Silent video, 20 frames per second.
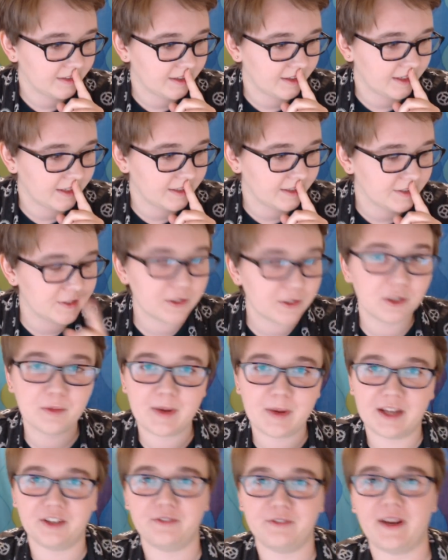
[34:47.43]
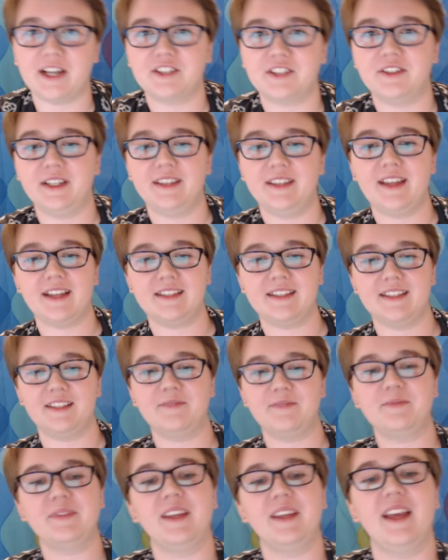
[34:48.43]
solar panel factory. That's it.
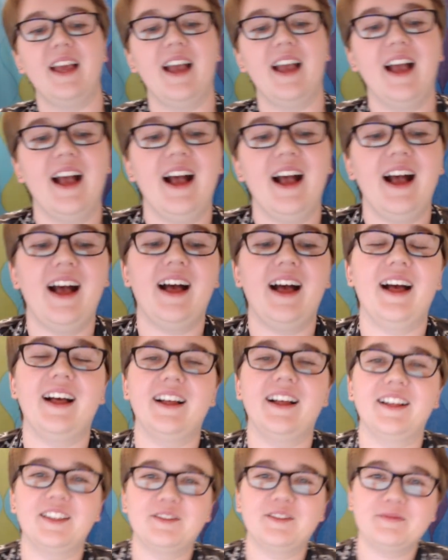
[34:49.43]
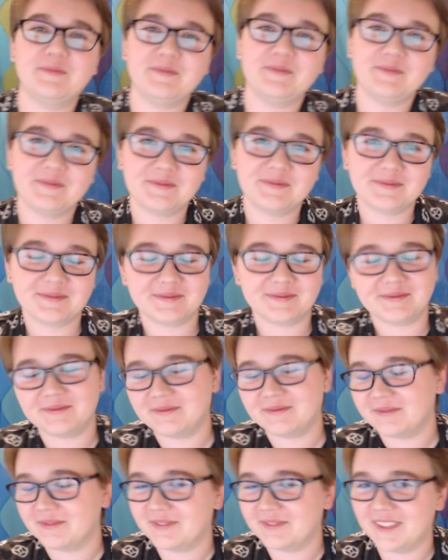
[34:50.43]

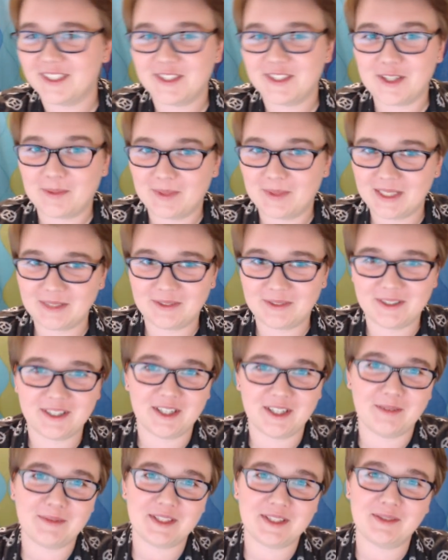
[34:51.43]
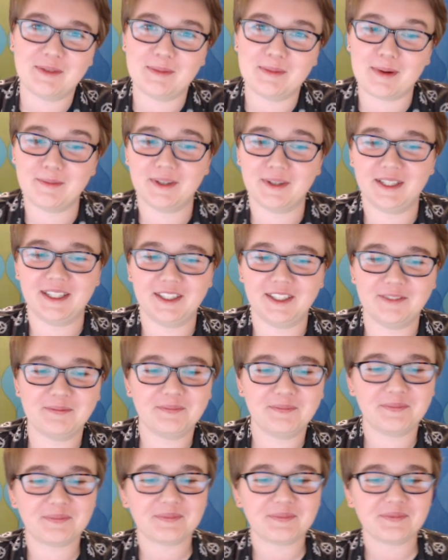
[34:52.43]
There's so many different terms to remember here.
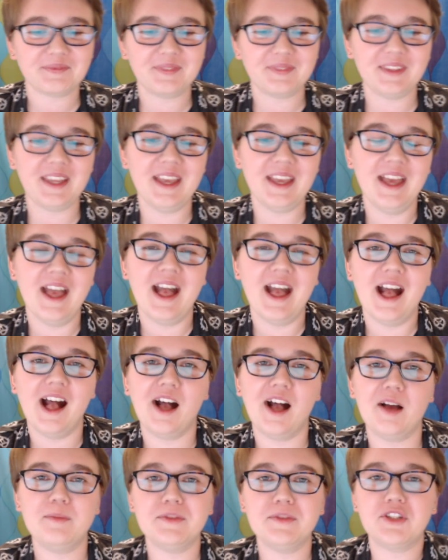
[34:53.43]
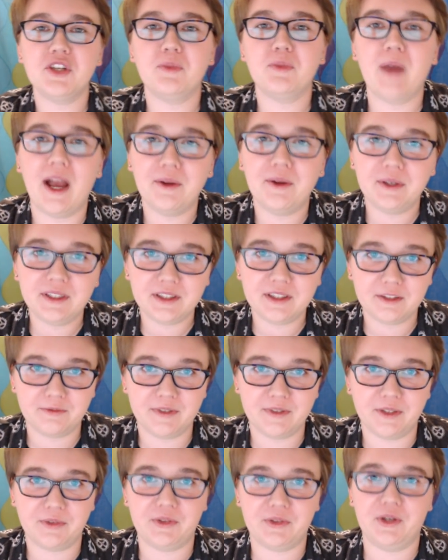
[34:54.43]
Surrounding the
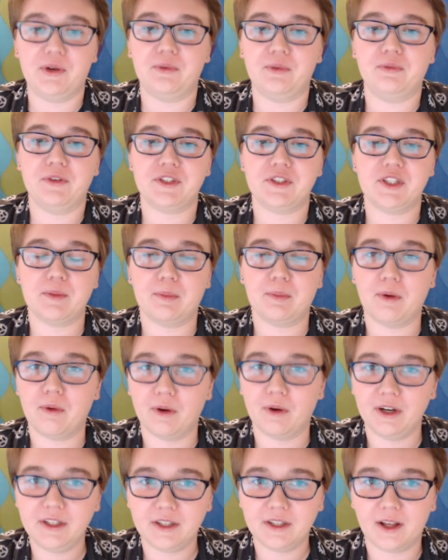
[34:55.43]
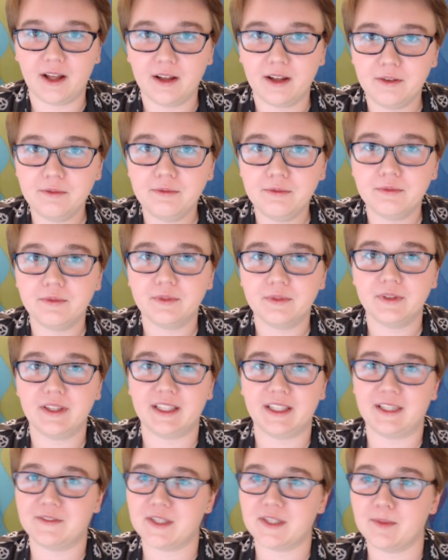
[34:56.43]
field, though, for support of
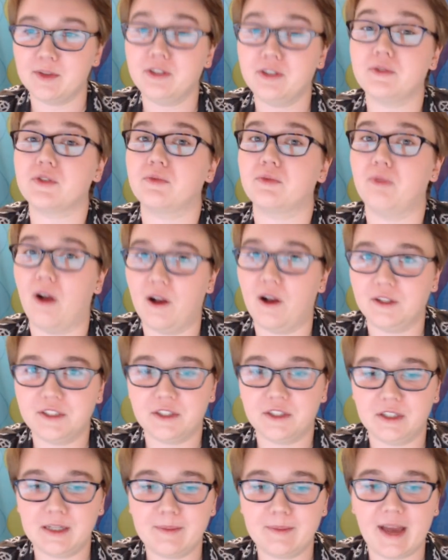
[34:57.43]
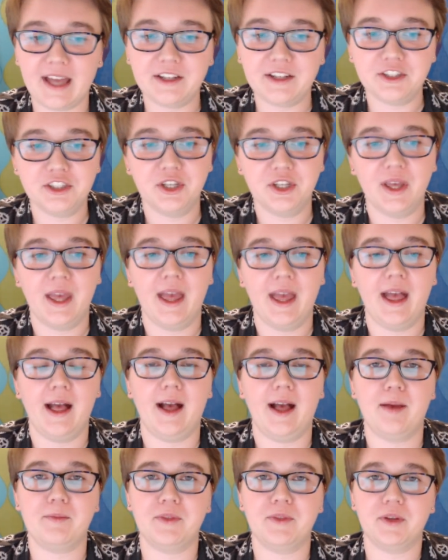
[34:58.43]
like if something goes wrong during a match,
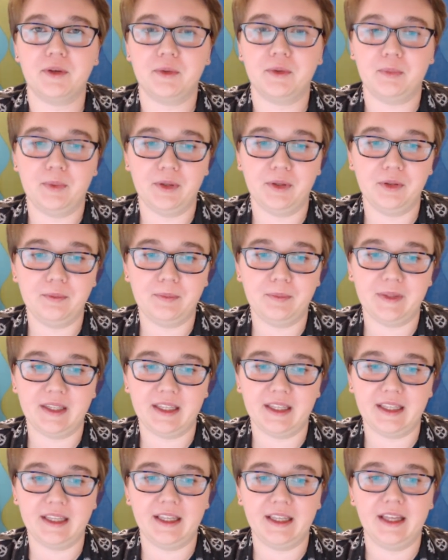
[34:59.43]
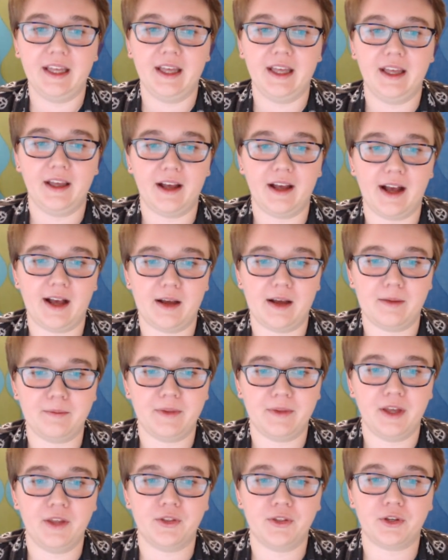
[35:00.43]
there will be
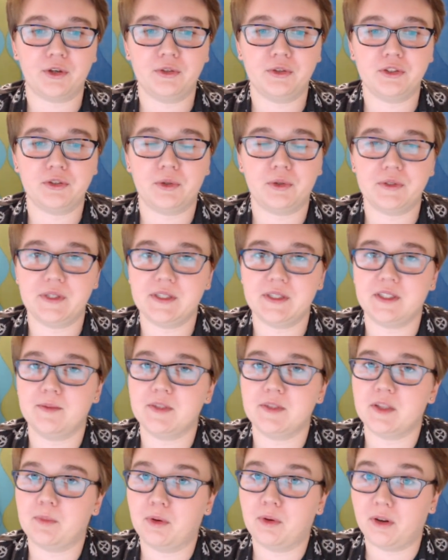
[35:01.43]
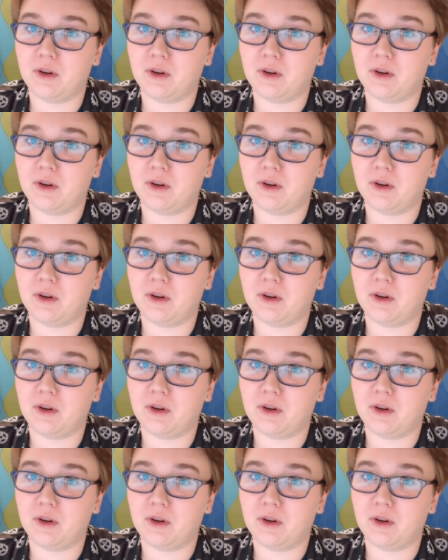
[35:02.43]
the control system support